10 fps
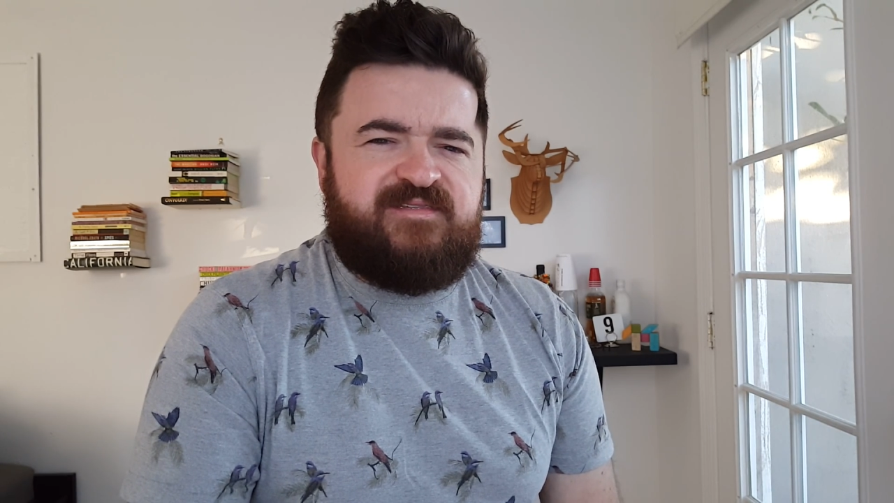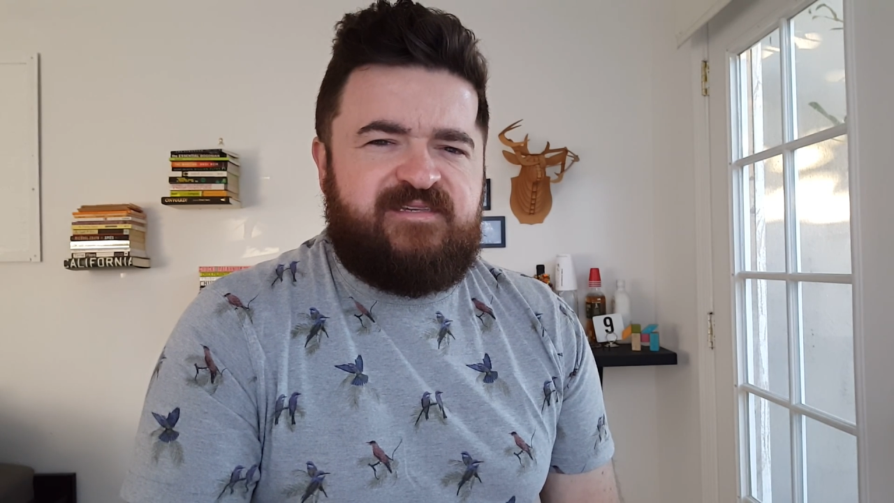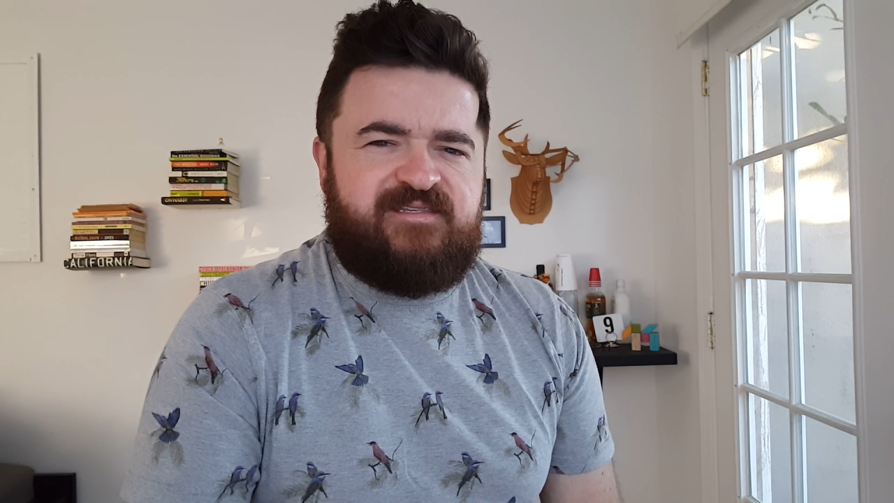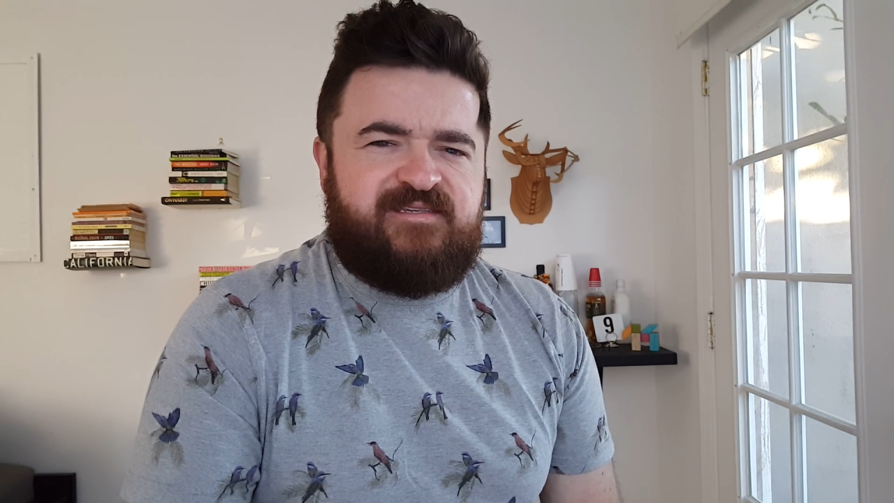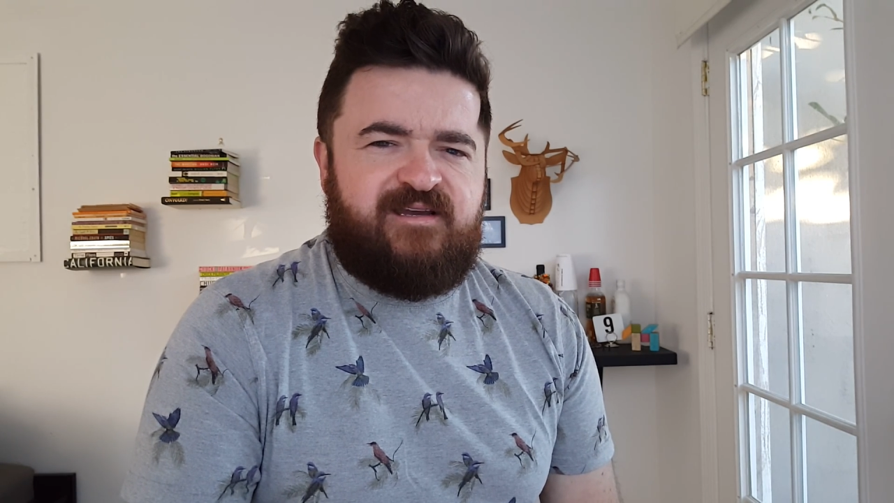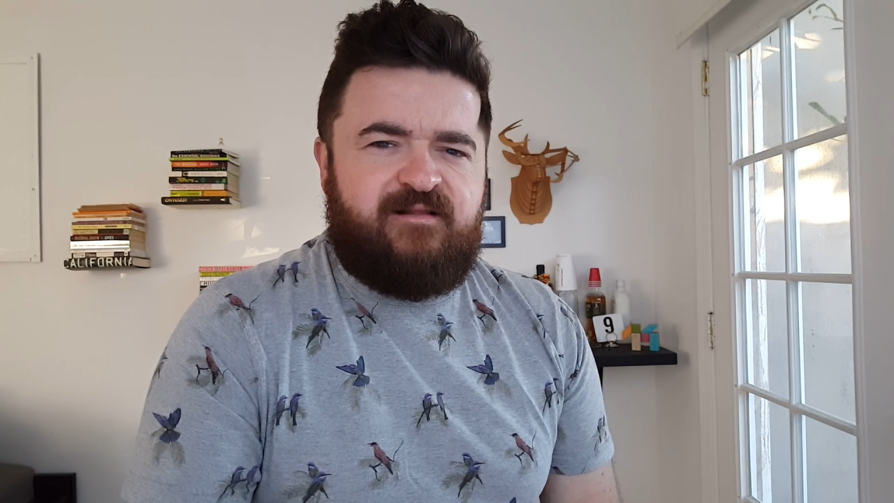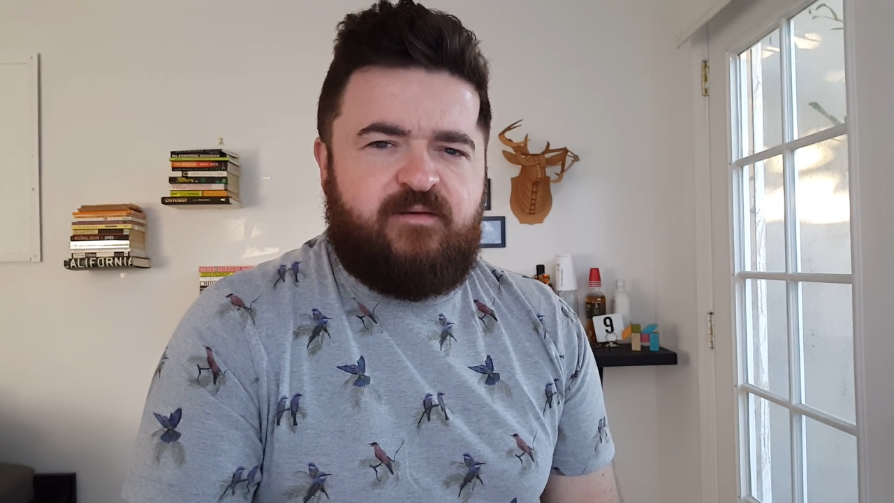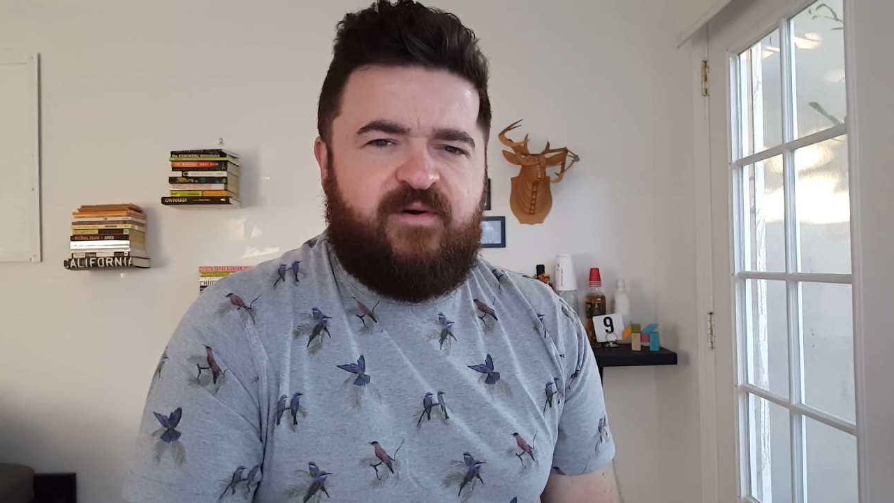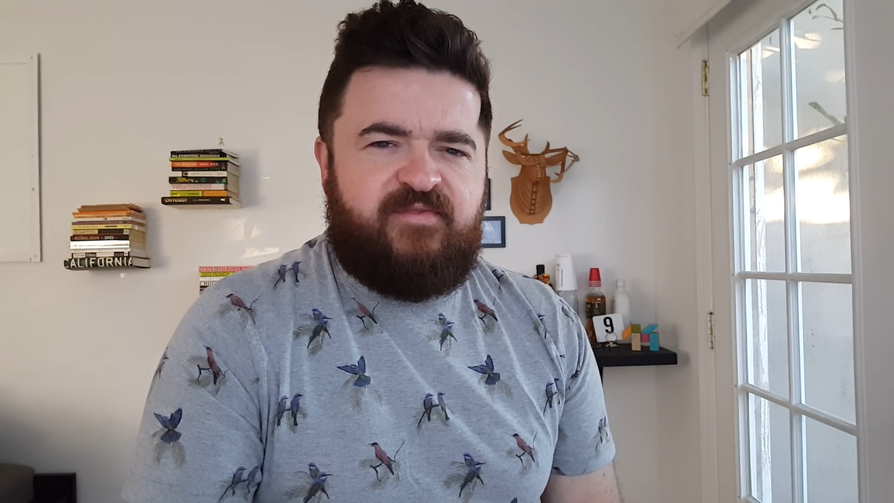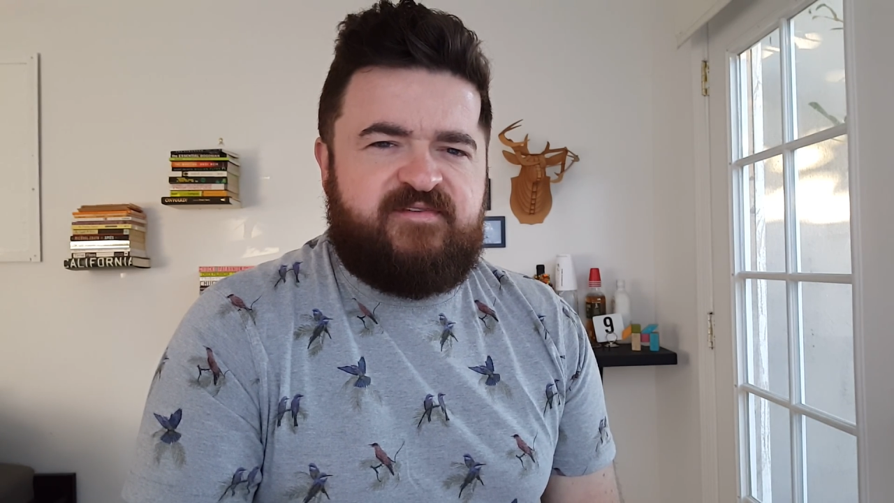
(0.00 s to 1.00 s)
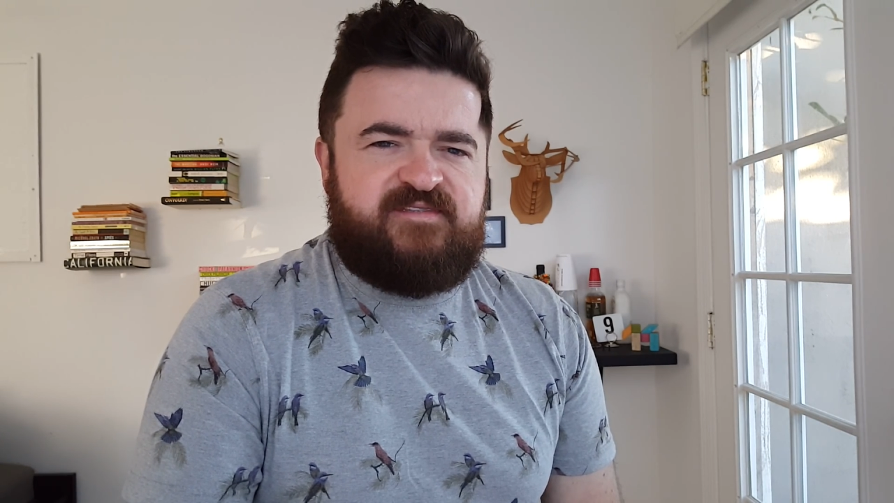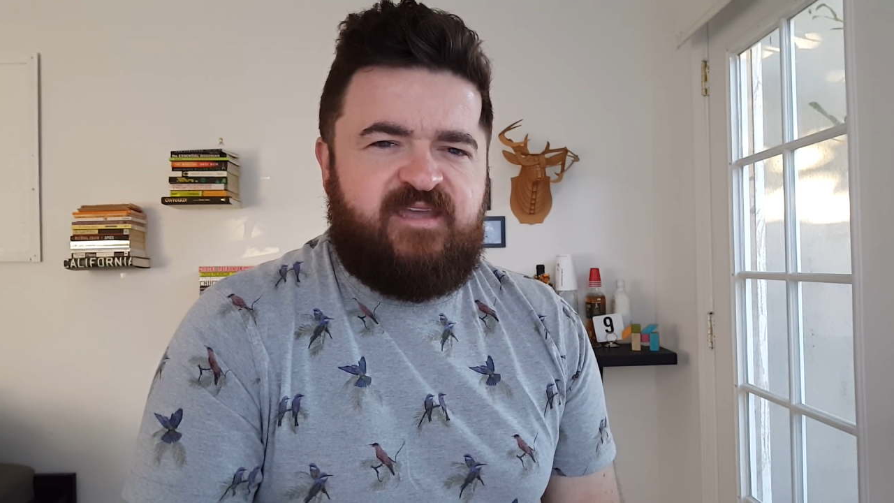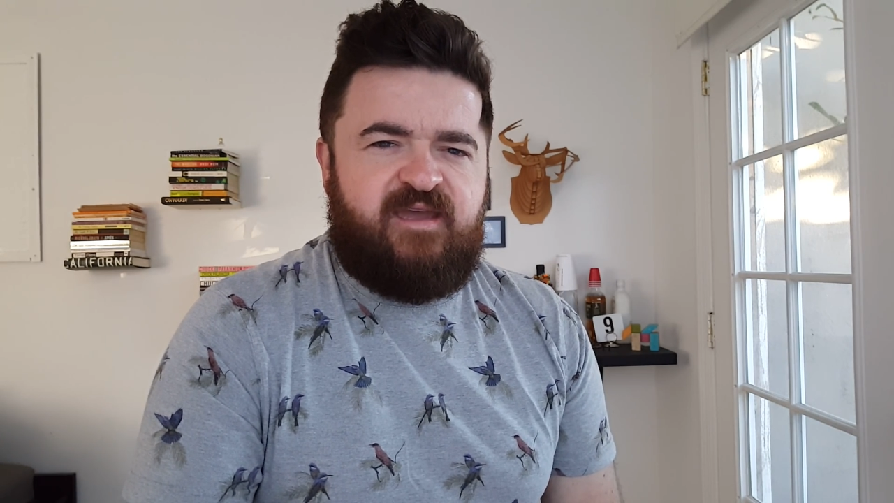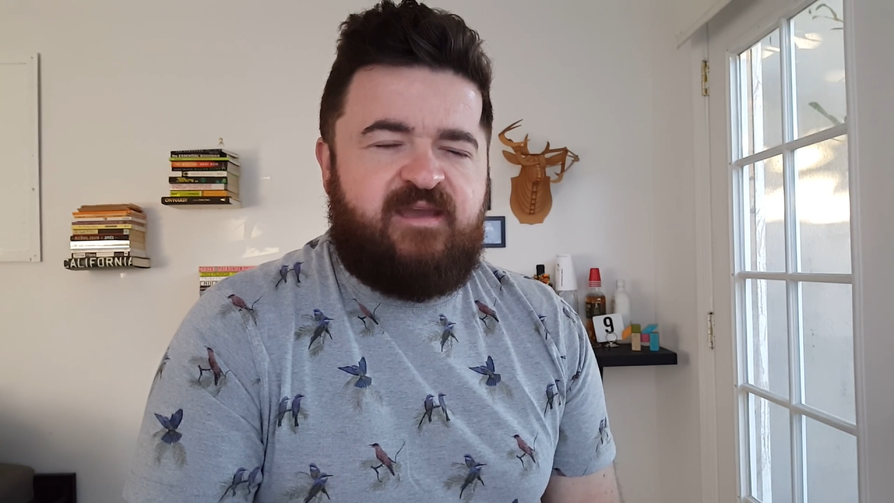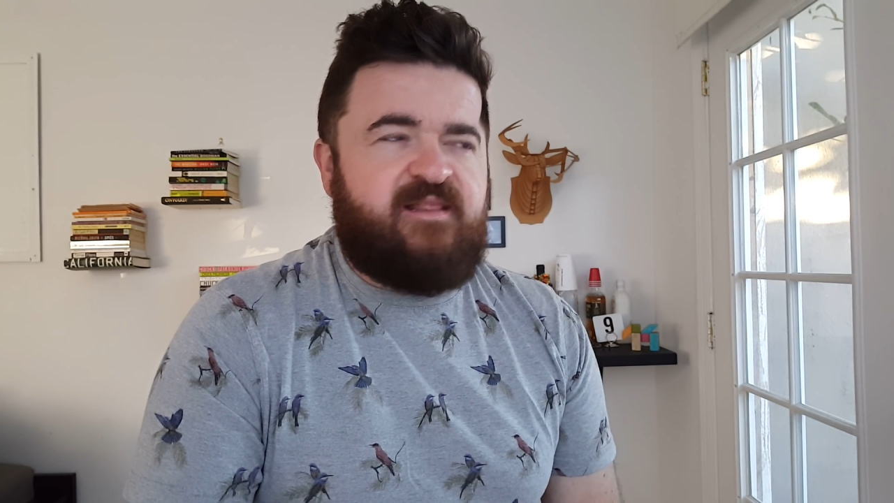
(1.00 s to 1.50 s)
detail about this day?